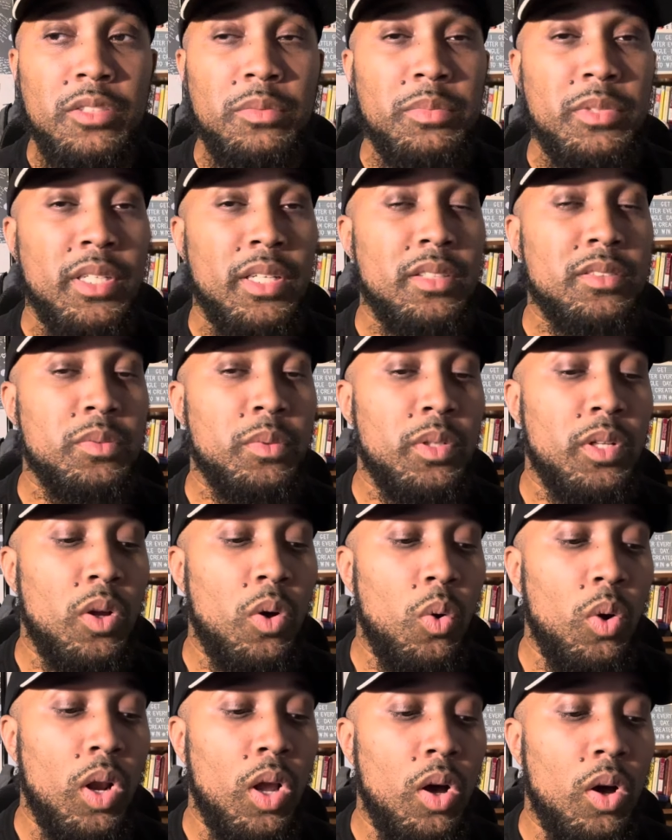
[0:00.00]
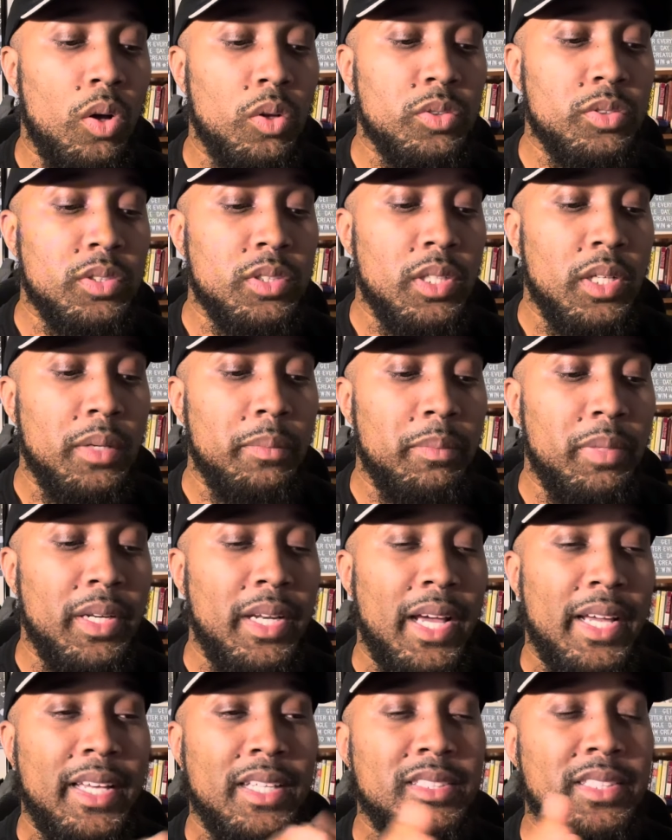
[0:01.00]
some teams with no loss, but
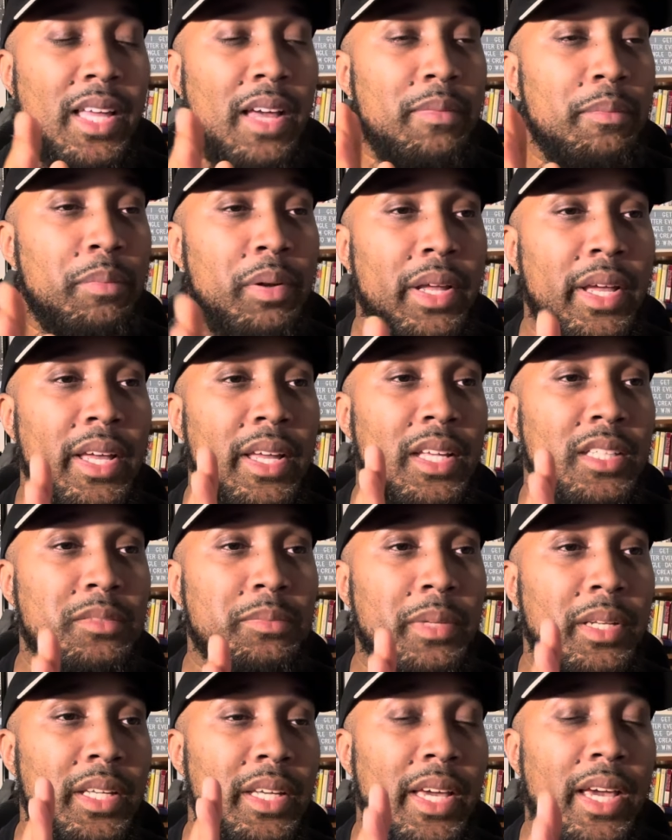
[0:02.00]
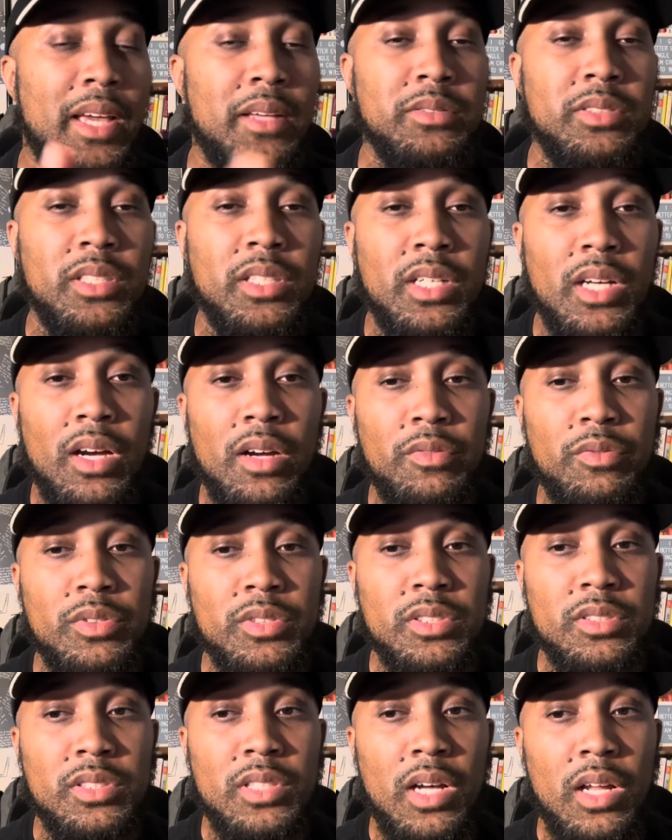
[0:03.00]
I guess they haven't played as many games in the
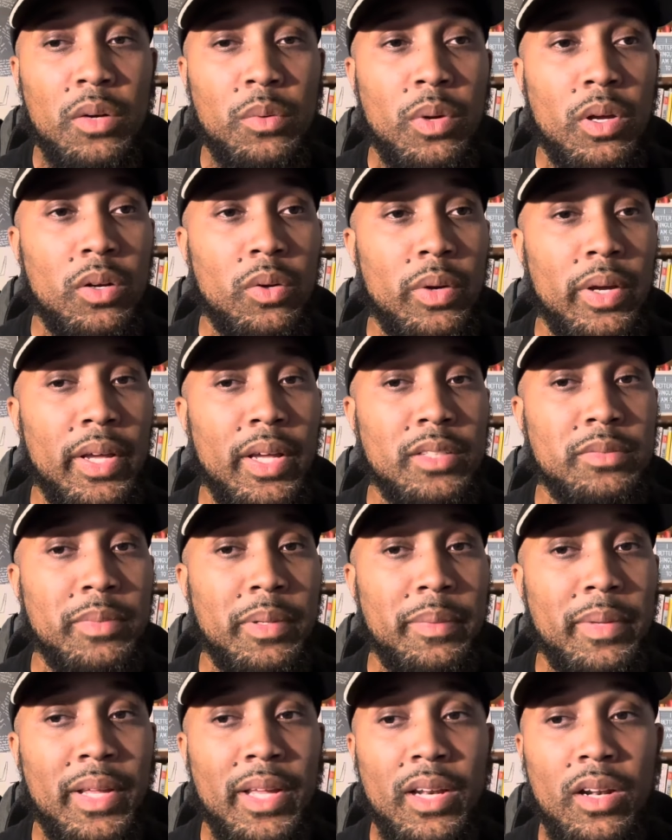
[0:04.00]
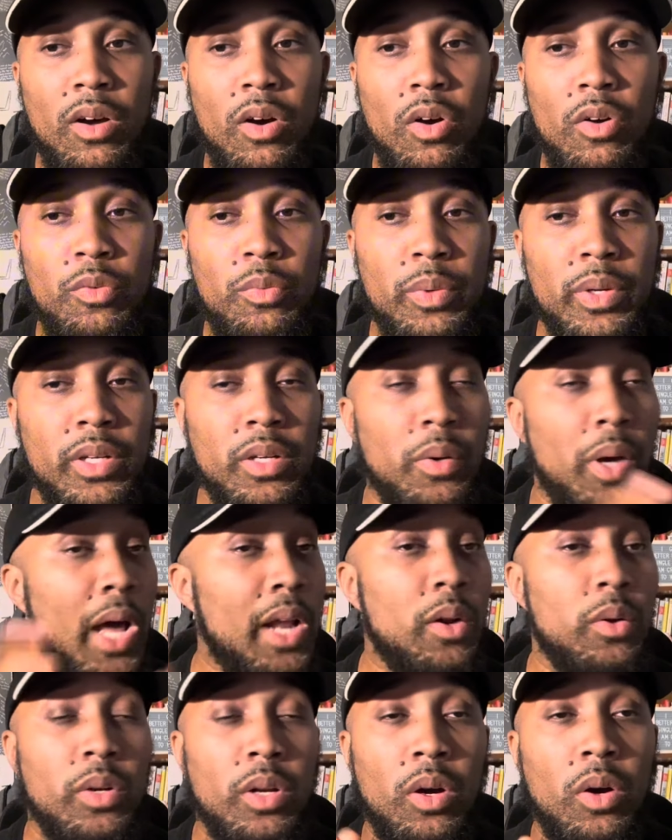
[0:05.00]
conference as Colorado has. Maybe they had an off week, I
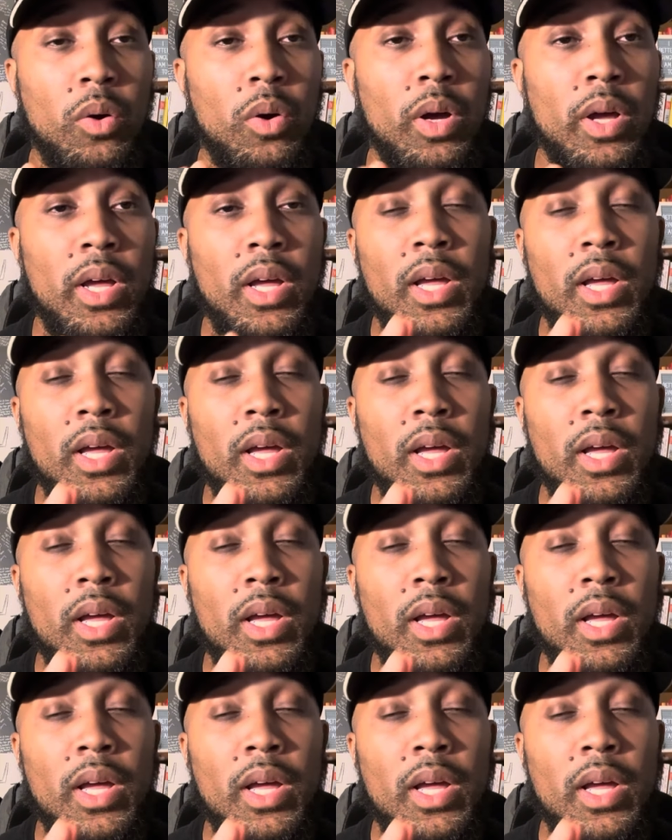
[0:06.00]
don't know.